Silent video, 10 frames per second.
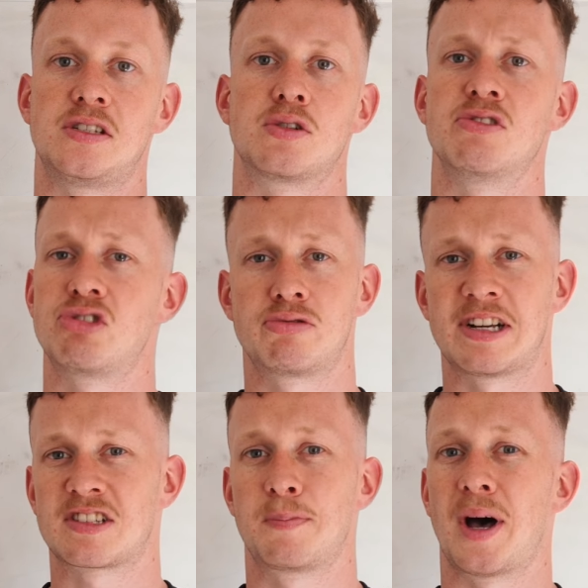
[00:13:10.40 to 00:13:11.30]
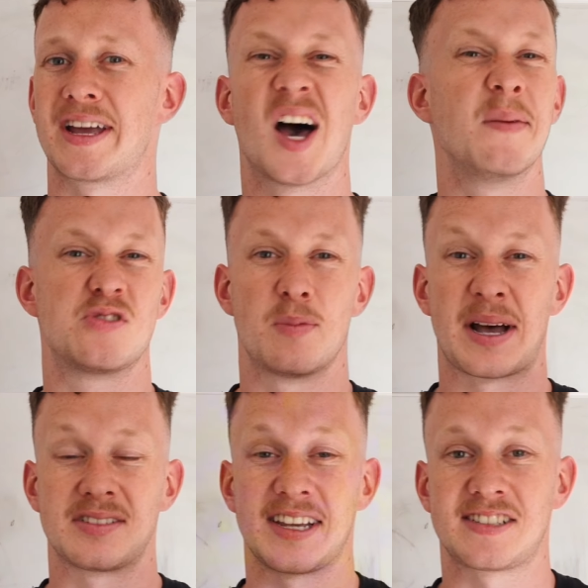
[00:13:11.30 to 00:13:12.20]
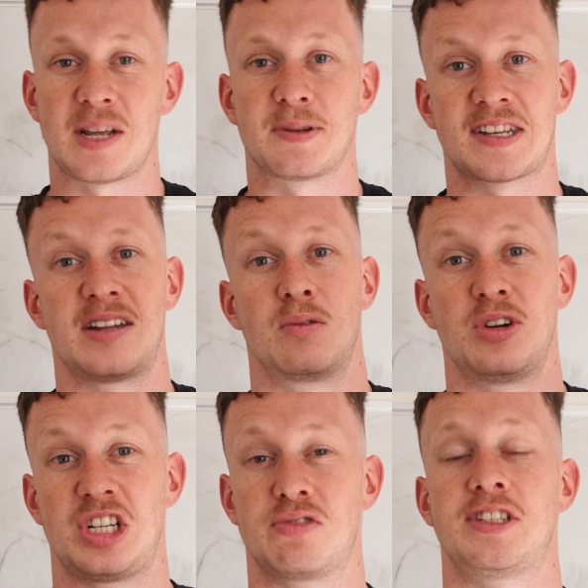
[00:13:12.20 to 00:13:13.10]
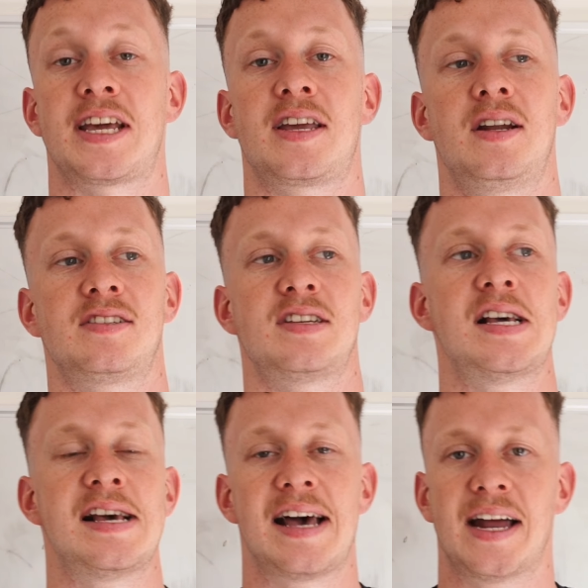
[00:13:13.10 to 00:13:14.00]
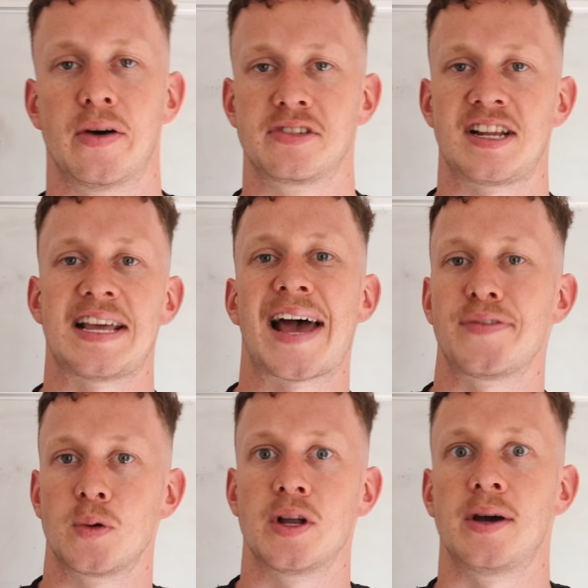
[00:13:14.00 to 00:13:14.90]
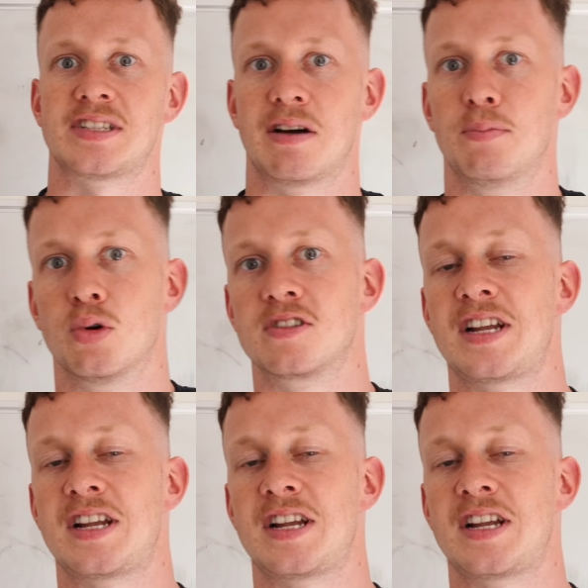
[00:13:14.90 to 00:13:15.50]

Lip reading: your injury risk by up to about 60%, which is ridiculous. And obviously, everyone knows how important